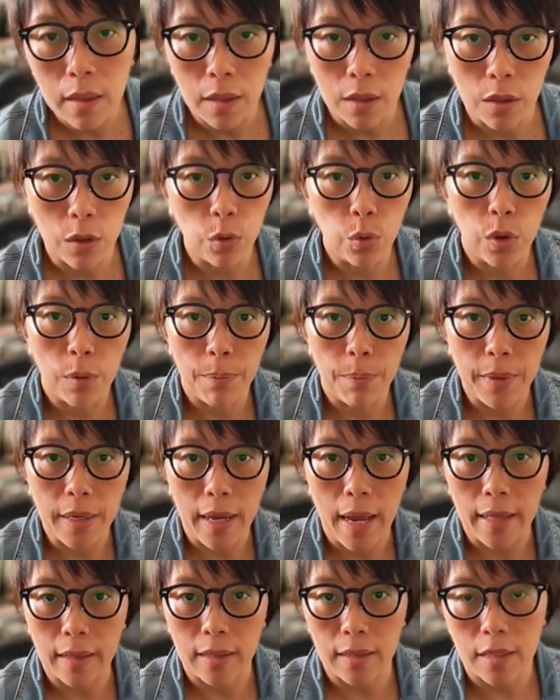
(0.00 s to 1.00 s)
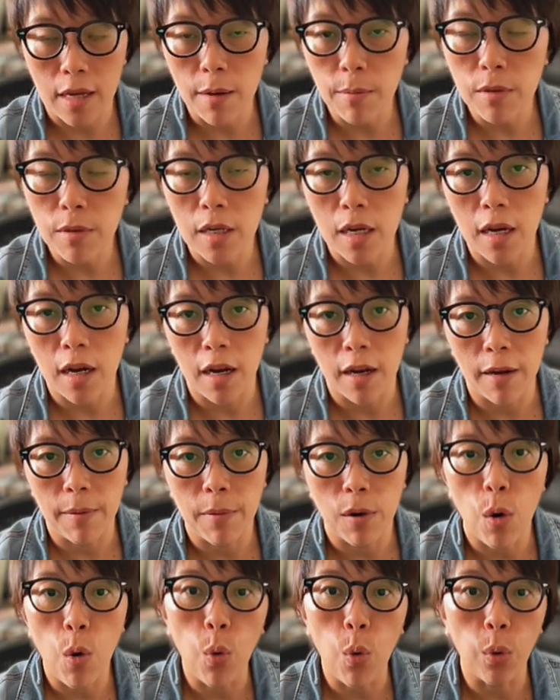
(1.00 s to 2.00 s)
you would be at the same
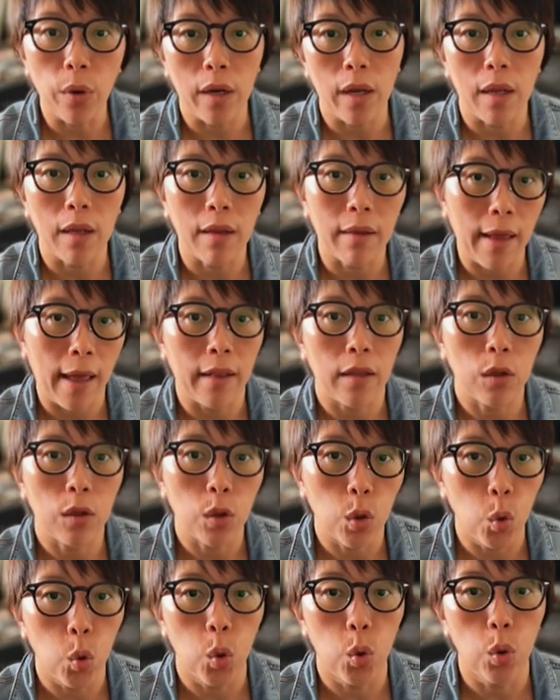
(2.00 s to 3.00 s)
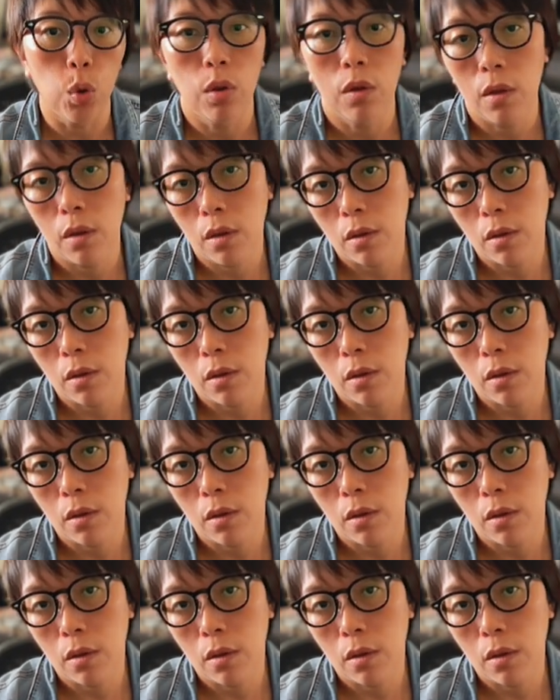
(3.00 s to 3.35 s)
time owning that gold,